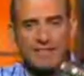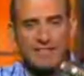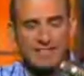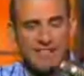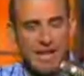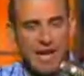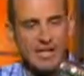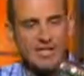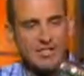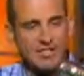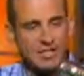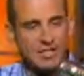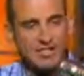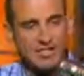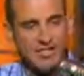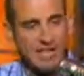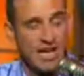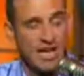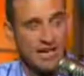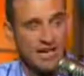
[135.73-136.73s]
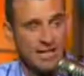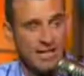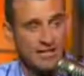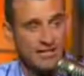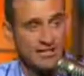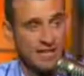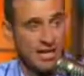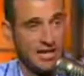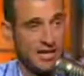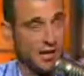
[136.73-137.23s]
It's not just that
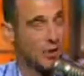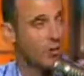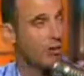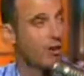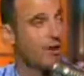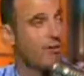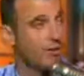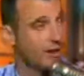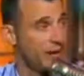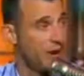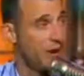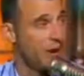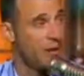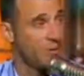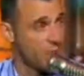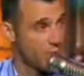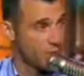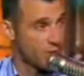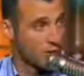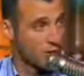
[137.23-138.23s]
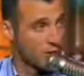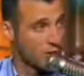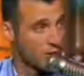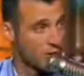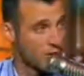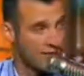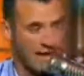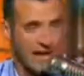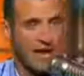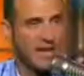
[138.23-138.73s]
he's an incredibly hard worker.
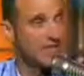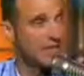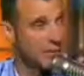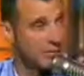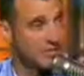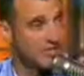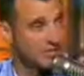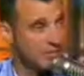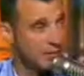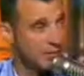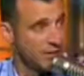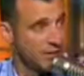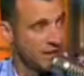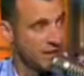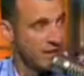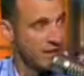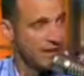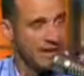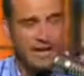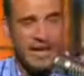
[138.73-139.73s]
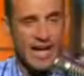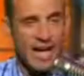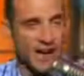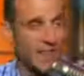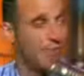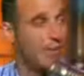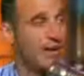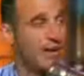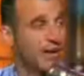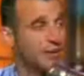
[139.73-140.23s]
They got done with Summer League.
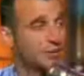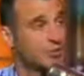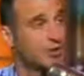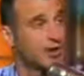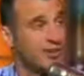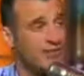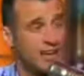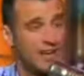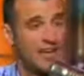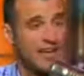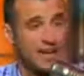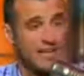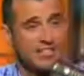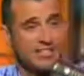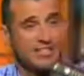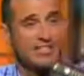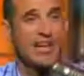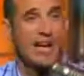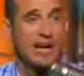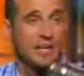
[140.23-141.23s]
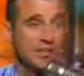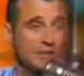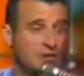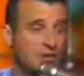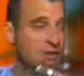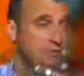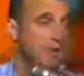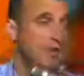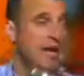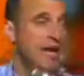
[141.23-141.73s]
Everybody else went on vacation. Kyle
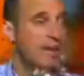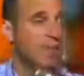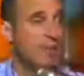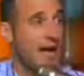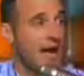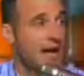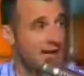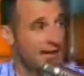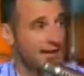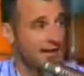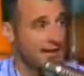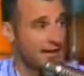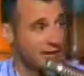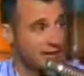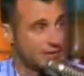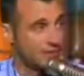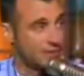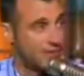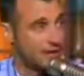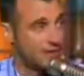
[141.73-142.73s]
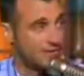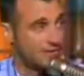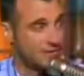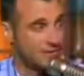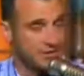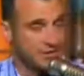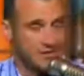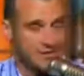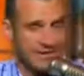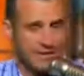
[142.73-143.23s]
Kuzma got back in the Lakers practice
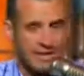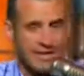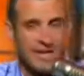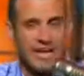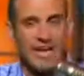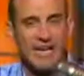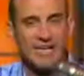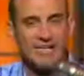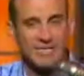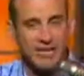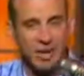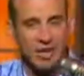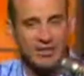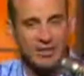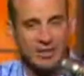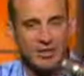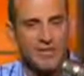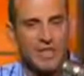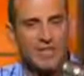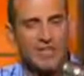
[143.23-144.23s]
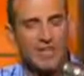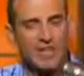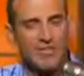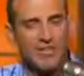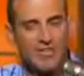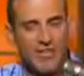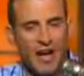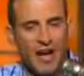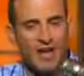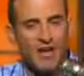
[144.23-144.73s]
facility. It's also that
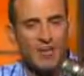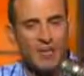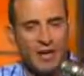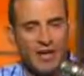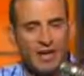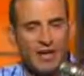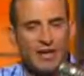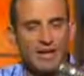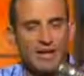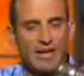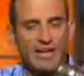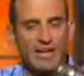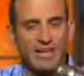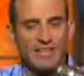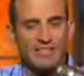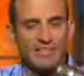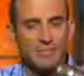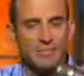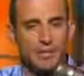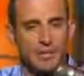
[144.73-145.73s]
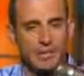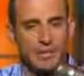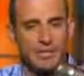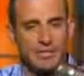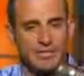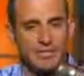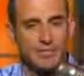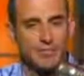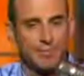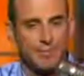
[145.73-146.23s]
they've evaluated his
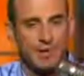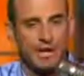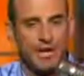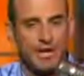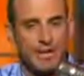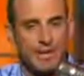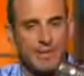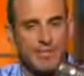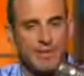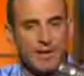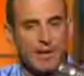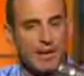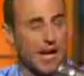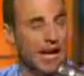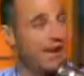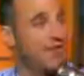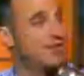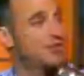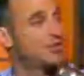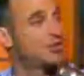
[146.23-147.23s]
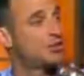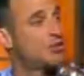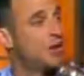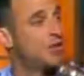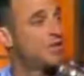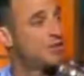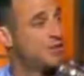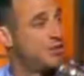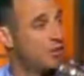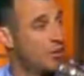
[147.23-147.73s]
ability to play kind of the
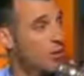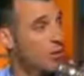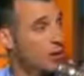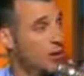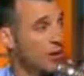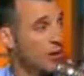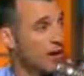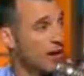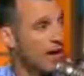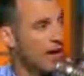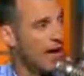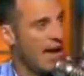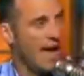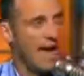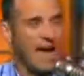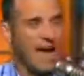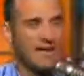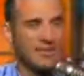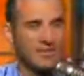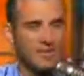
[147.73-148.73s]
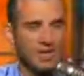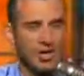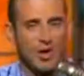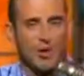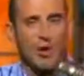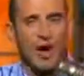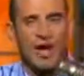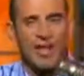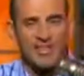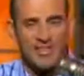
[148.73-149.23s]
stretch 4. And
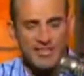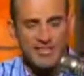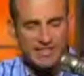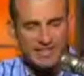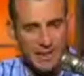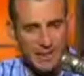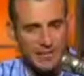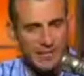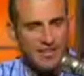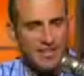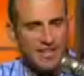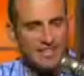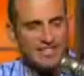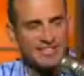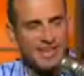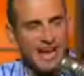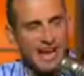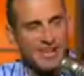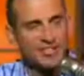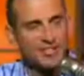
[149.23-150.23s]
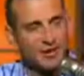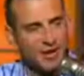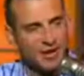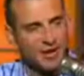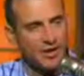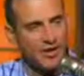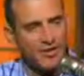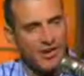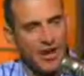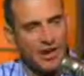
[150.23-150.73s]
so I think some of it is guys are
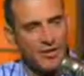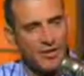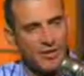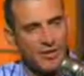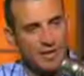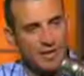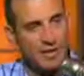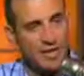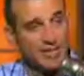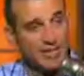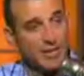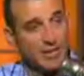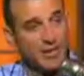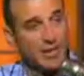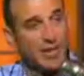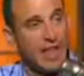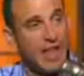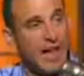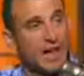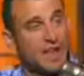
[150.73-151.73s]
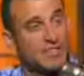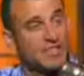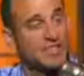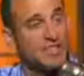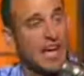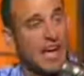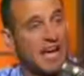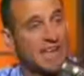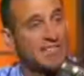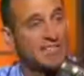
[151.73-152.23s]
undervalued because of their lack of
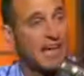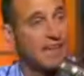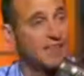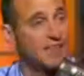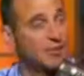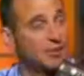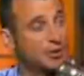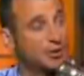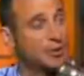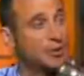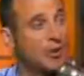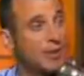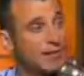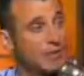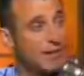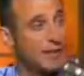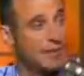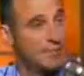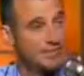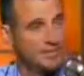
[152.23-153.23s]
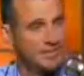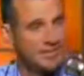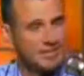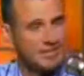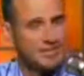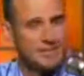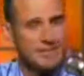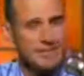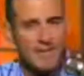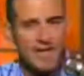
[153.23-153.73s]
size at their true NBA
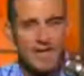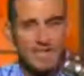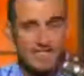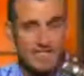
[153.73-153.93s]
position.